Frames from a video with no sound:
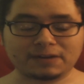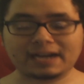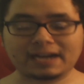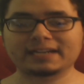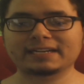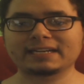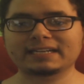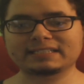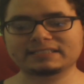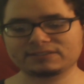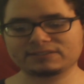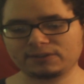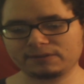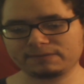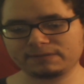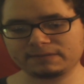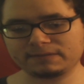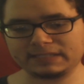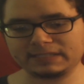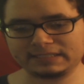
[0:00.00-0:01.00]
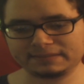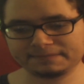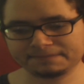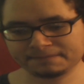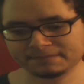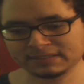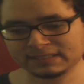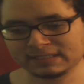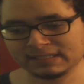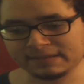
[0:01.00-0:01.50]
finance off of it.
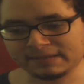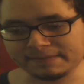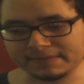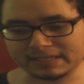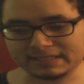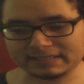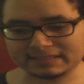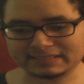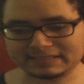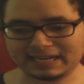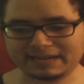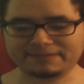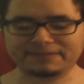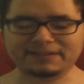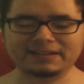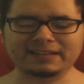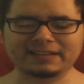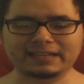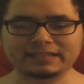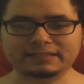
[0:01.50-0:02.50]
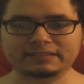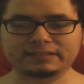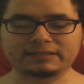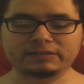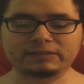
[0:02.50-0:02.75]
Because I feel like